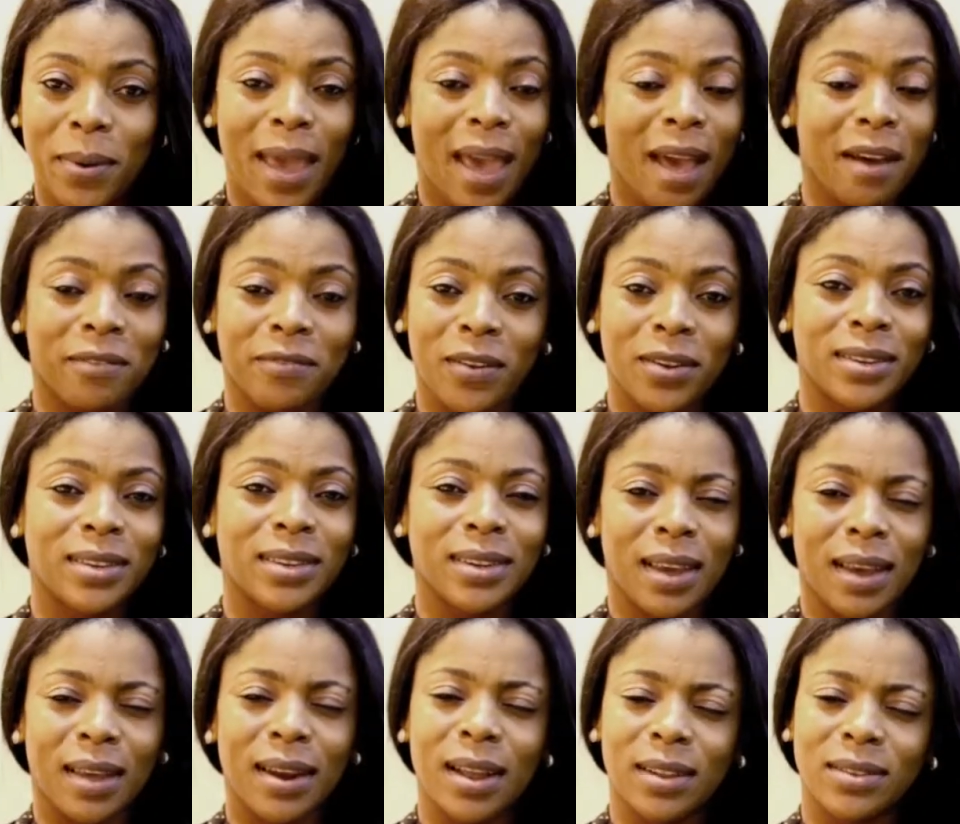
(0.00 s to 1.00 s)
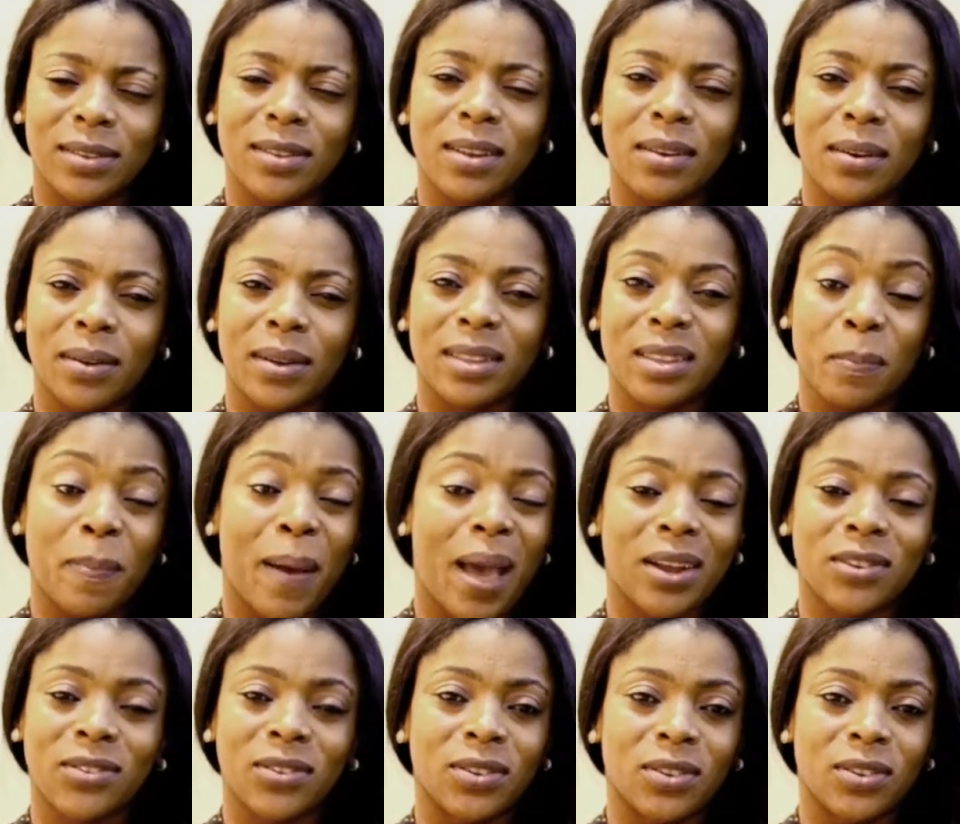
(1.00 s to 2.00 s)
have fun together. So it's a
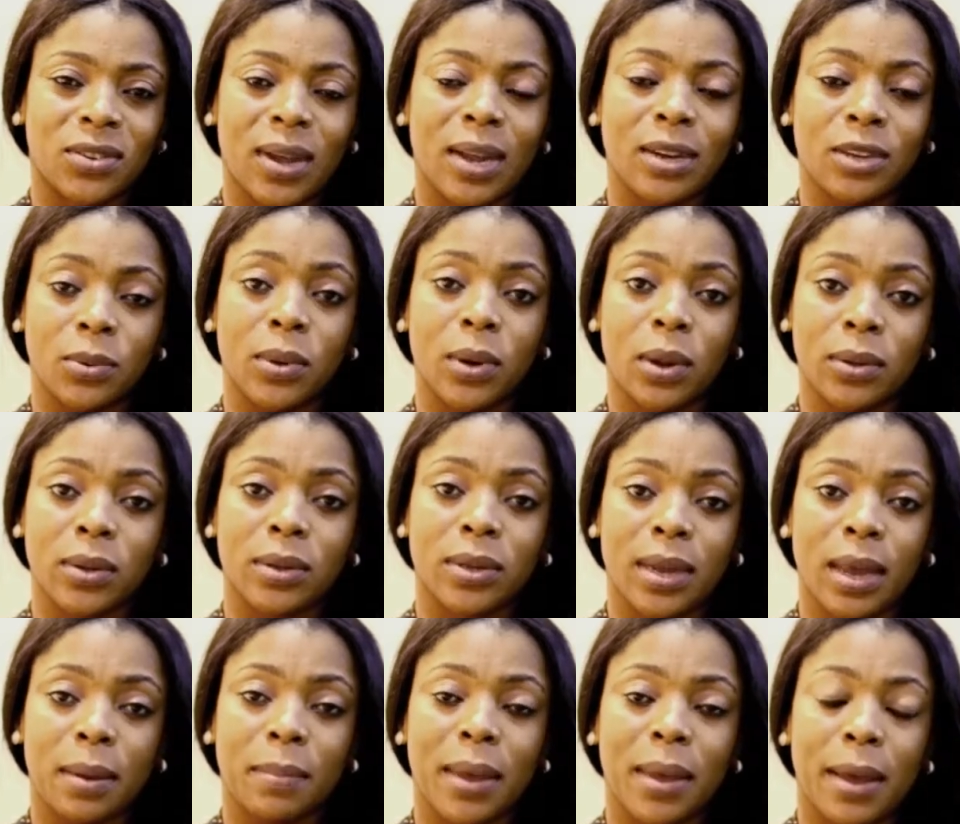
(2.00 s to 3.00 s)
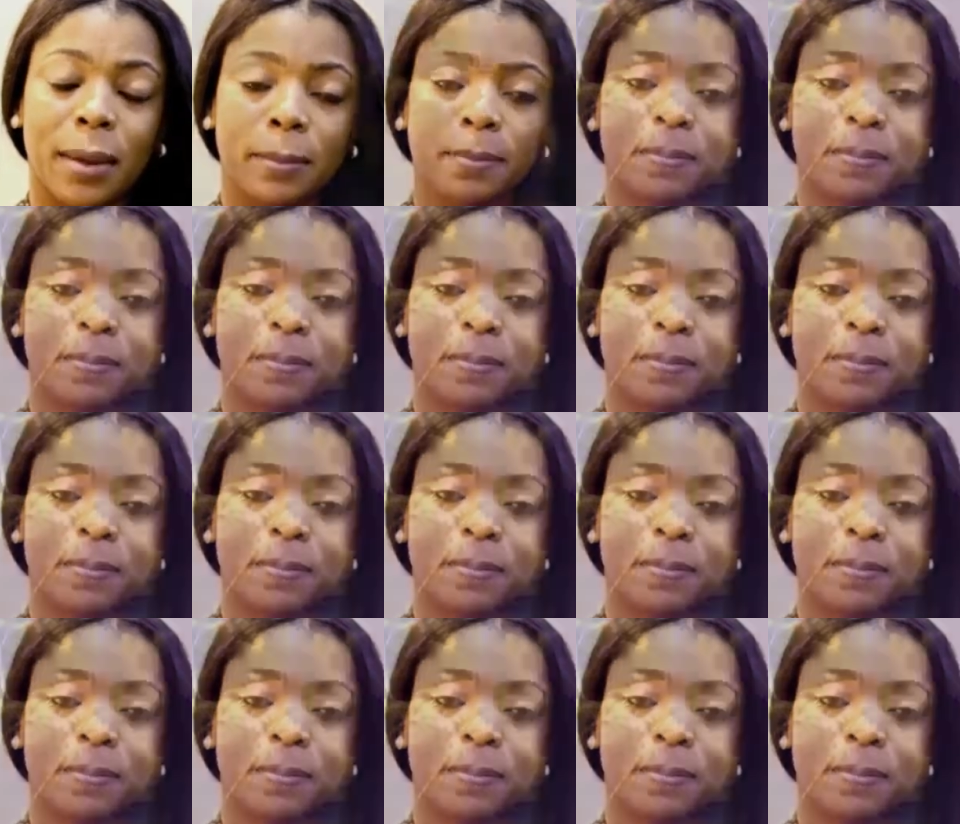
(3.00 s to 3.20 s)
passion, so I do it all the time, yeah.